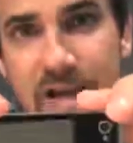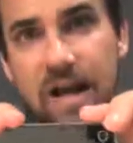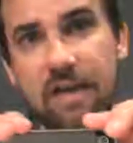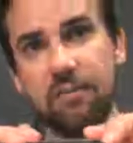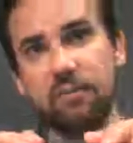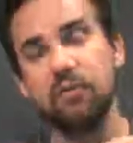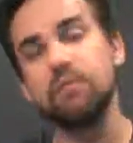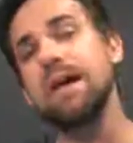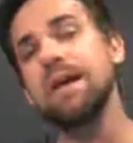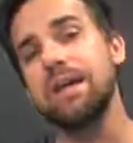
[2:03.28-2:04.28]
and then move
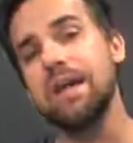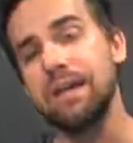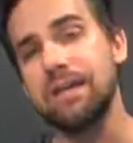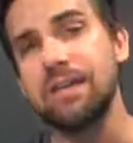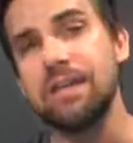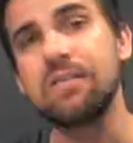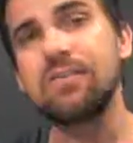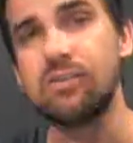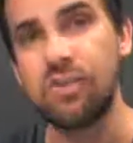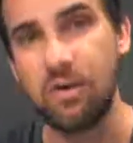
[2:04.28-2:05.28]
back again to
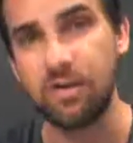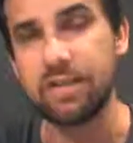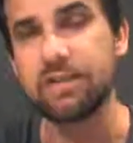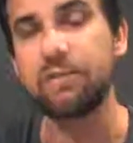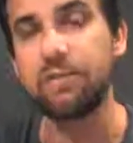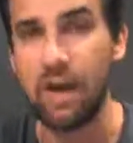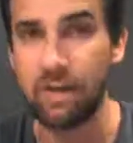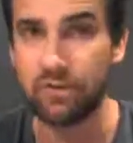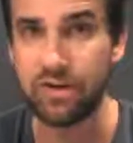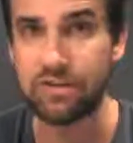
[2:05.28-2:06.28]
show it. It's a far
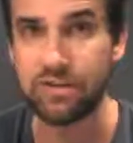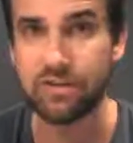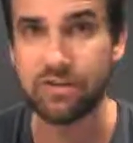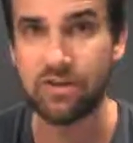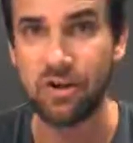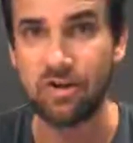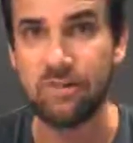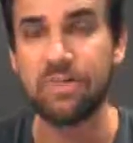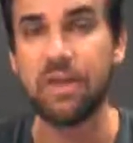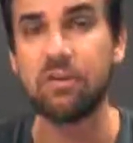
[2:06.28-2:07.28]
more interesting shot
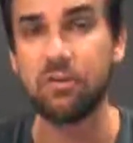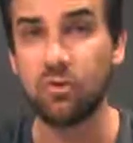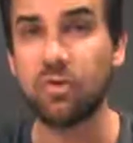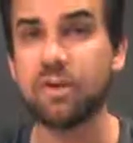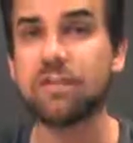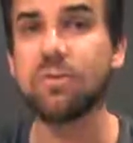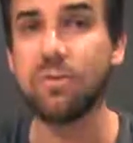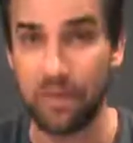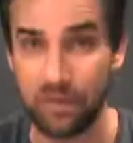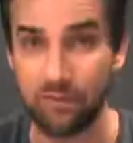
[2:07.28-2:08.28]
and your audience will
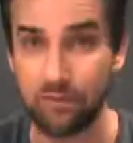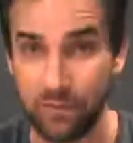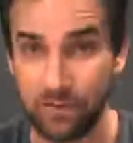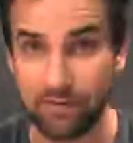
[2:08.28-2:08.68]
thank you for it.